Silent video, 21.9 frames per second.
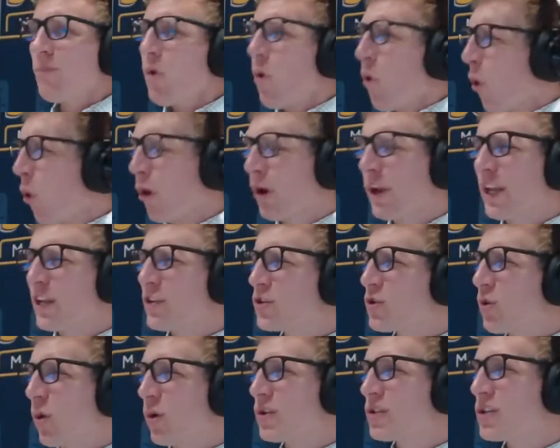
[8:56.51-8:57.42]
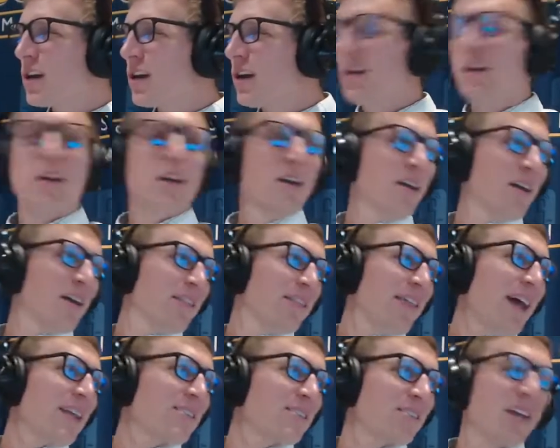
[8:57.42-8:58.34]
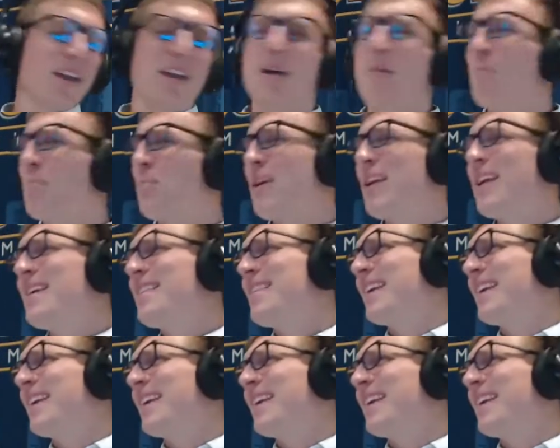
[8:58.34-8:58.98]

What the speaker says: Oregon, Georgia, that's going to be the